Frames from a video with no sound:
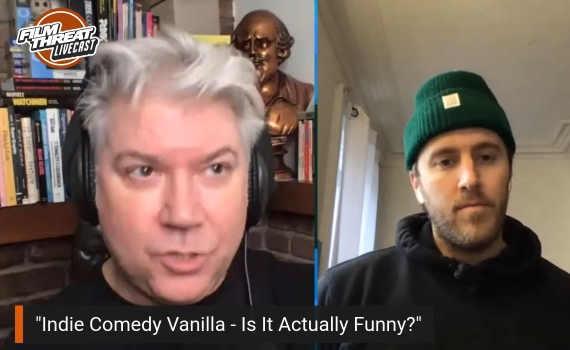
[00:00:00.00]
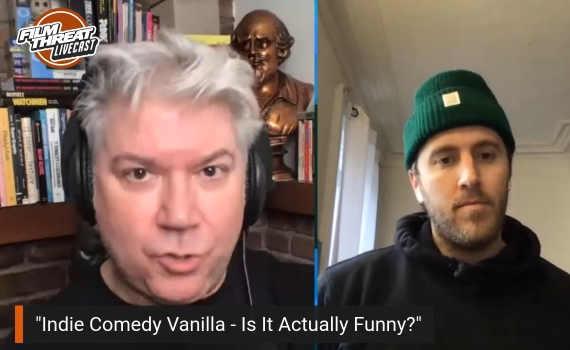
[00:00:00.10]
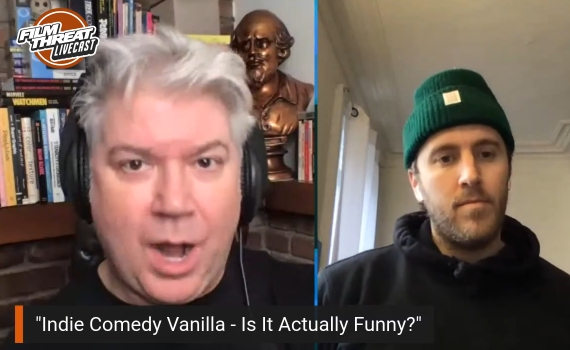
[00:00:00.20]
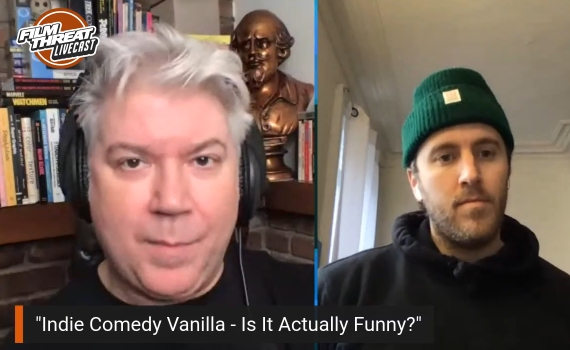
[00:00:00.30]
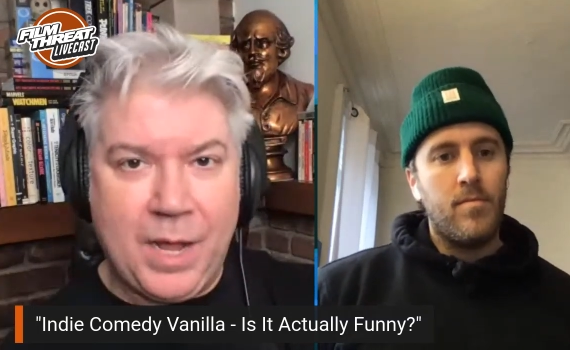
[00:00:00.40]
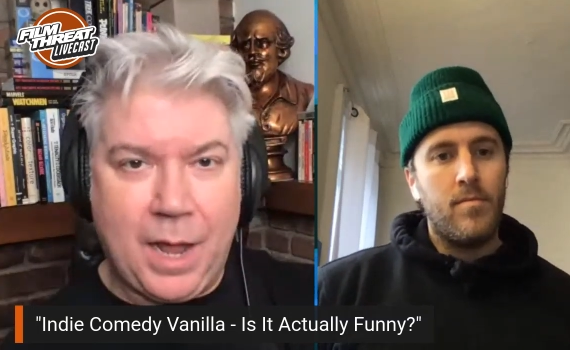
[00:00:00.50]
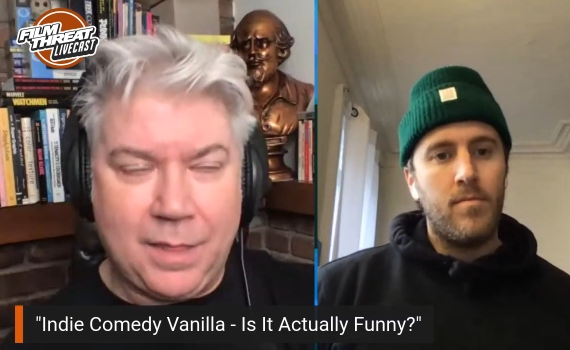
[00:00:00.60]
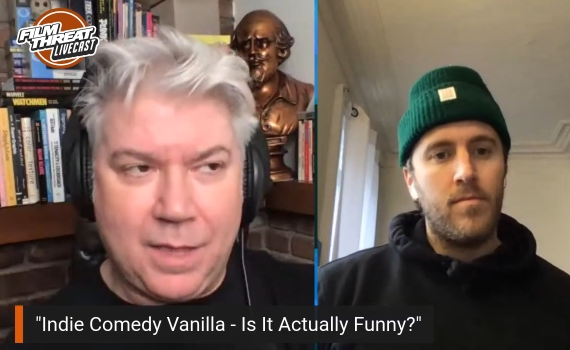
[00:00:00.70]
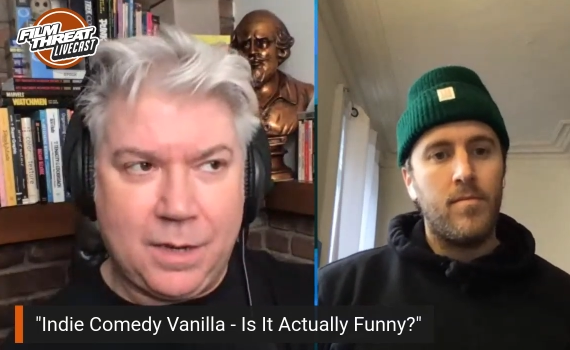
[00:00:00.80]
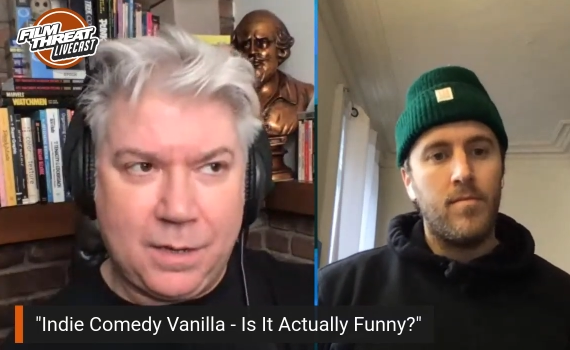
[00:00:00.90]
Speaker 1: drama
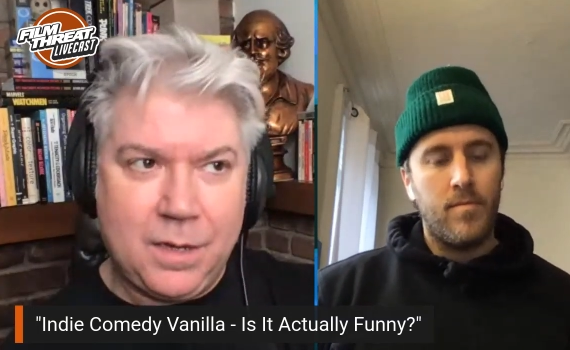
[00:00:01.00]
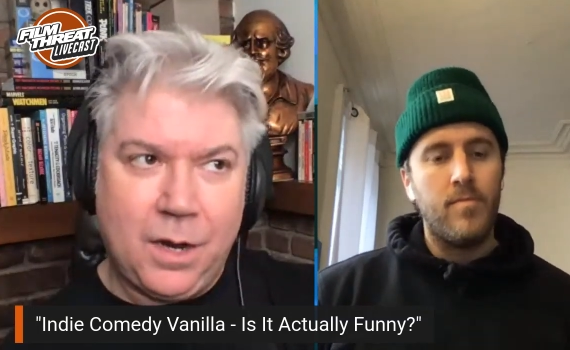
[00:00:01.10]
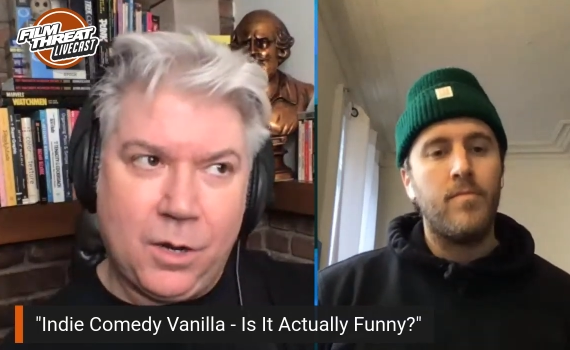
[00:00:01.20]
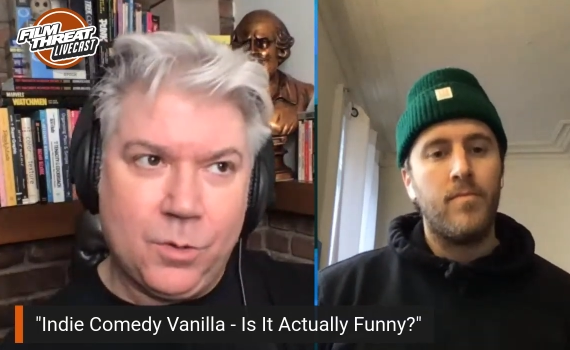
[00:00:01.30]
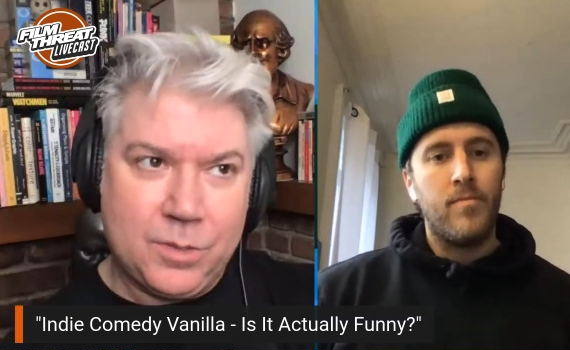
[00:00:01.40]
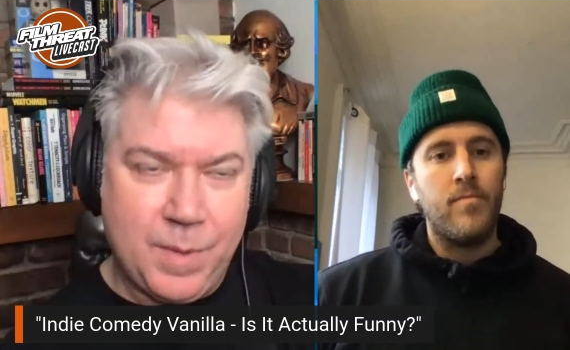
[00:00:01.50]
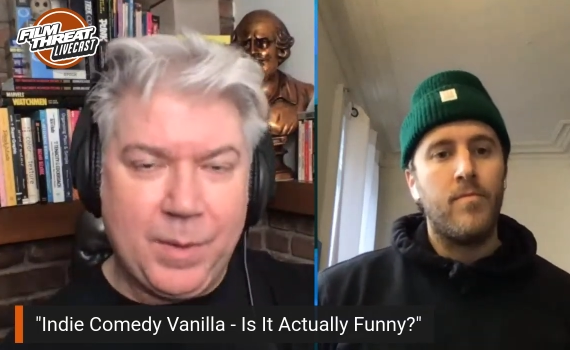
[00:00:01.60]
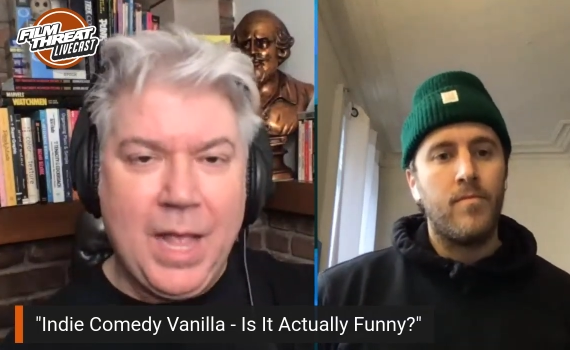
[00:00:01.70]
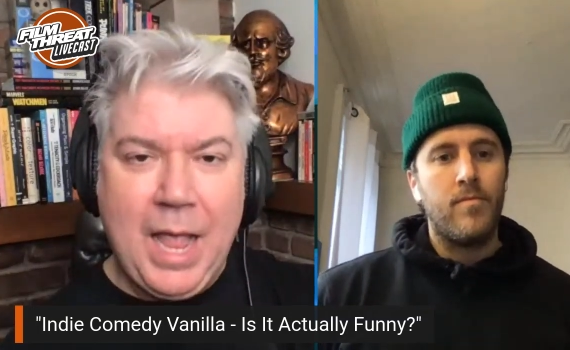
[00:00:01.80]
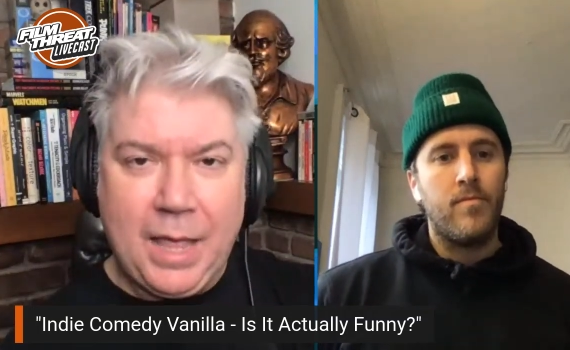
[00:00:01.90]
i think you know is
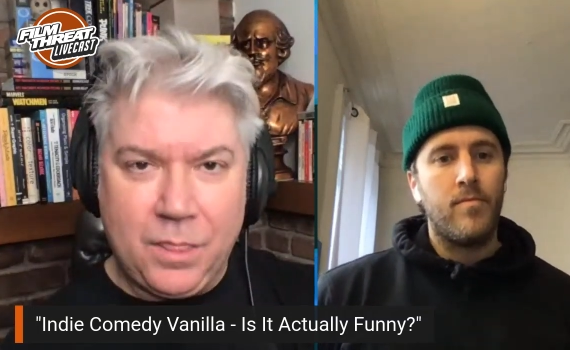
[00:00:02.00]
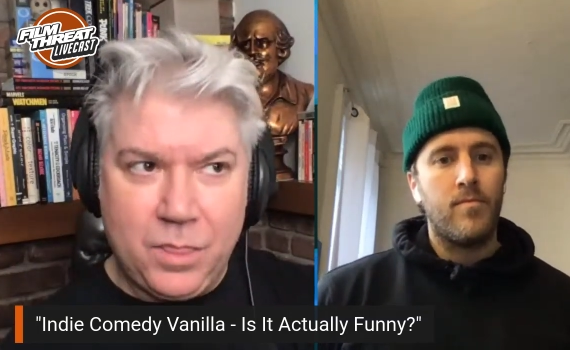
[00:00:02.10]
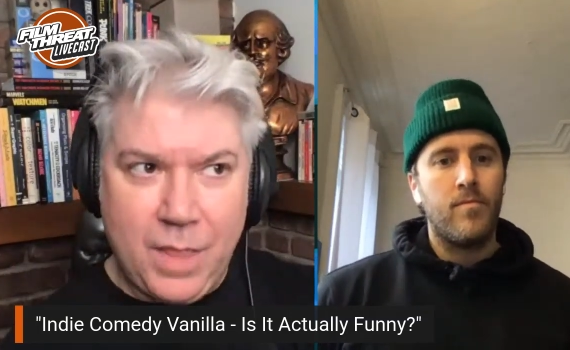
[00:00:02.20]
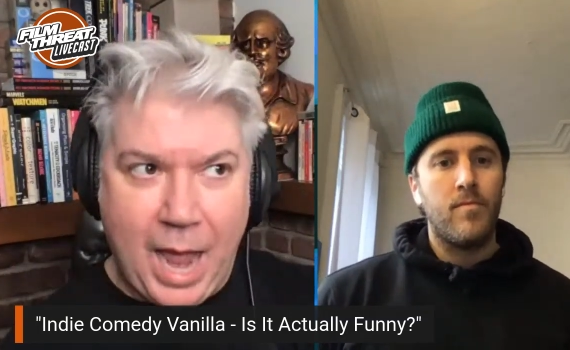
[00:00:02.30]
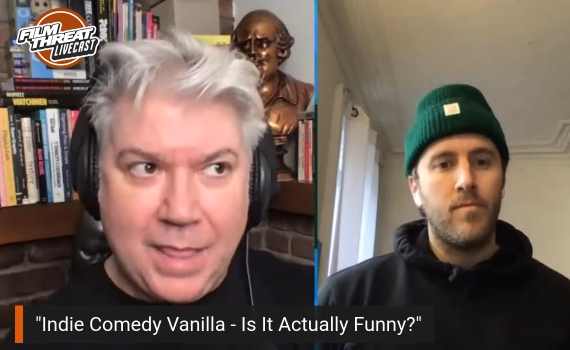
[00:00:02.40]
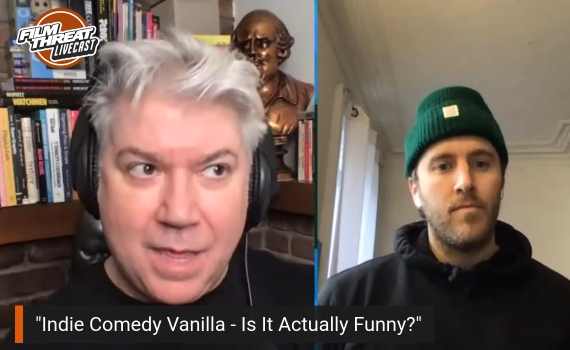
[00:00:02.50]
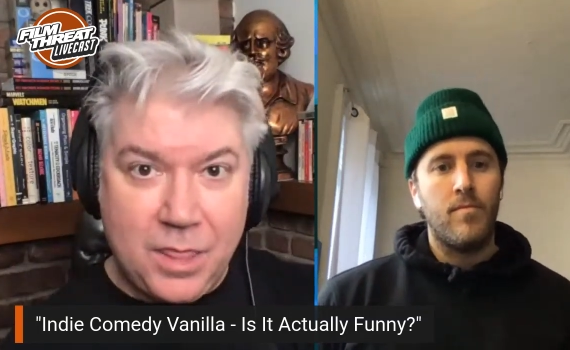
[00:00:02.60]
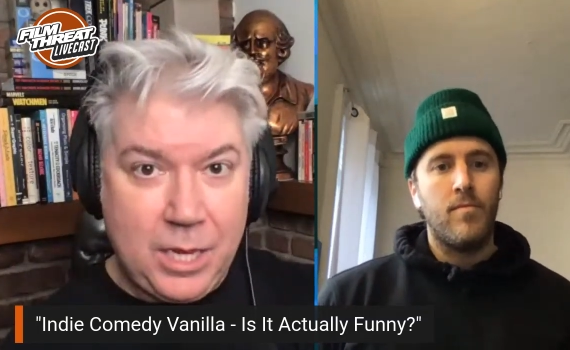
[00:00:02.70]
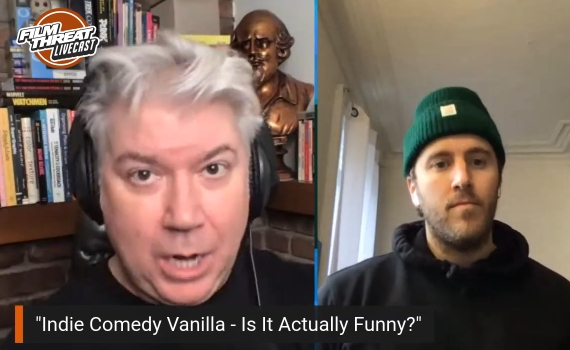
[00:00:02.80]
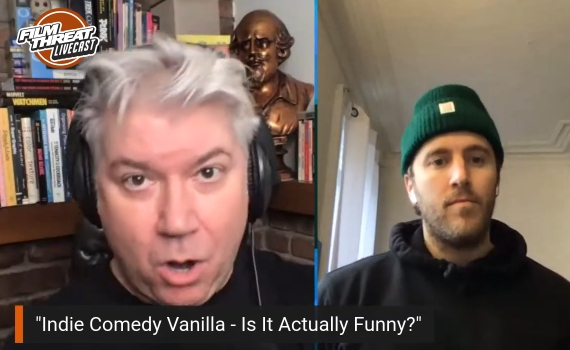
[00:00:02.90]
maybe i
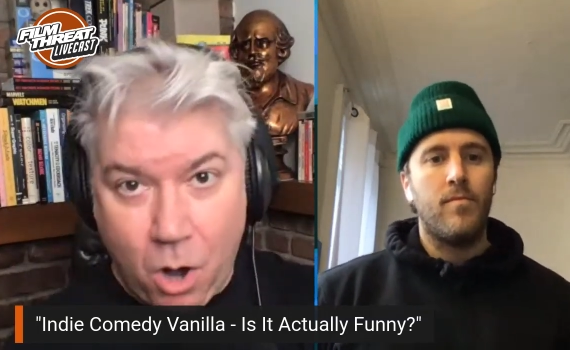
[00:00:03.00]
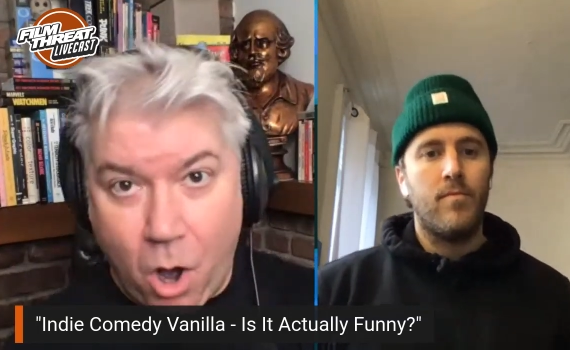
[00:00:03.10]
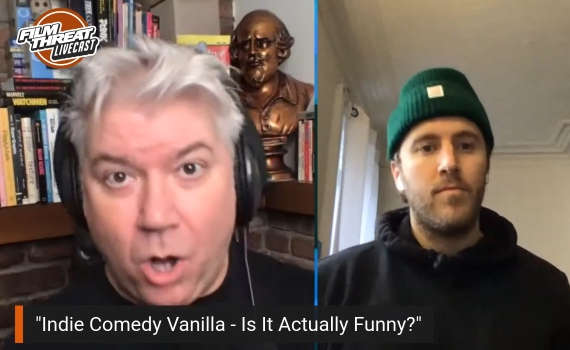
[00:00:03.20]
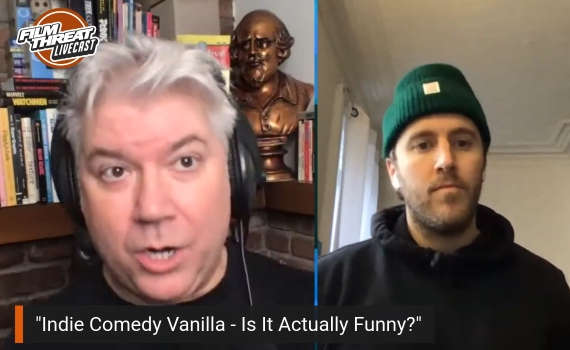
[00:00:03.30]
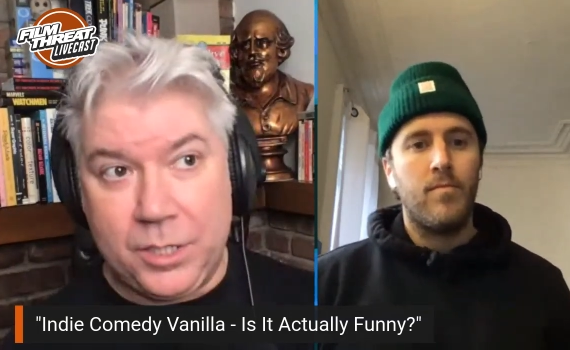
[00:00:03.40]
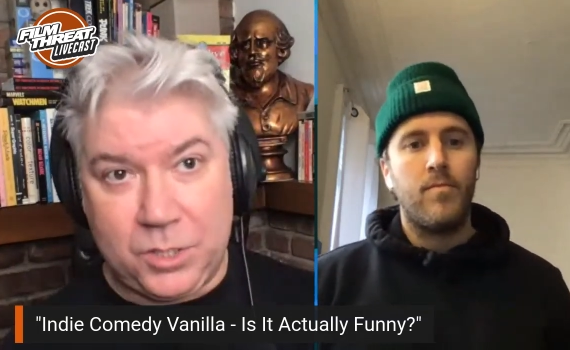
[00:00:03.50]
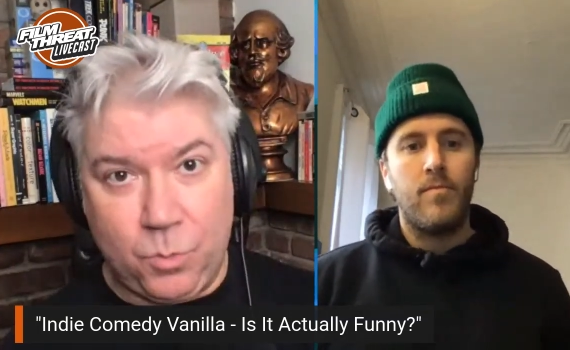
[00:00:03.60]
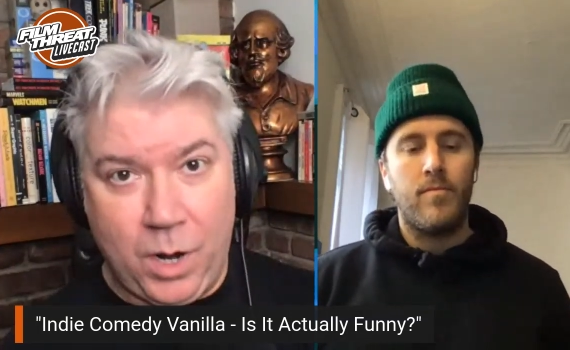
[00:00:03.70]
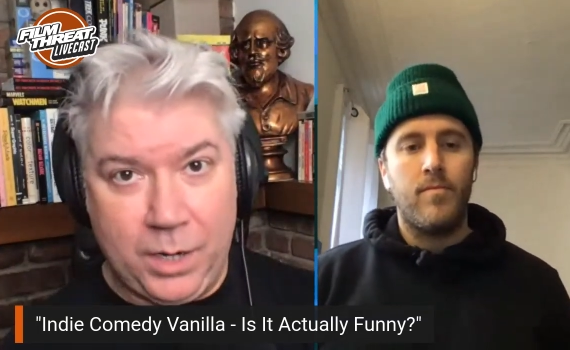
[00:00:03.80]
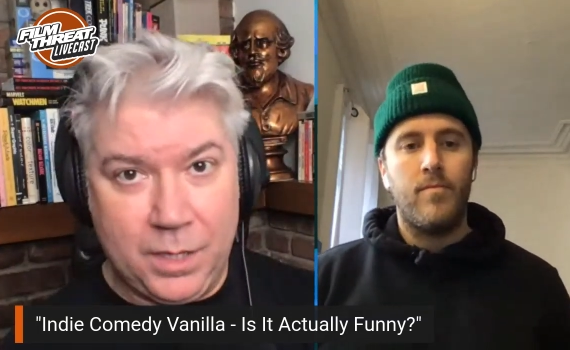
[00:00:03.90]
think the hardest
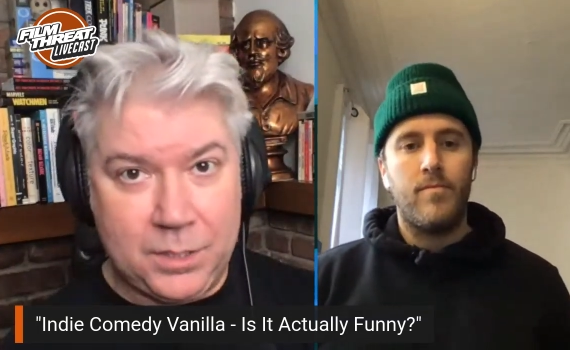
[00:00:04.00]
one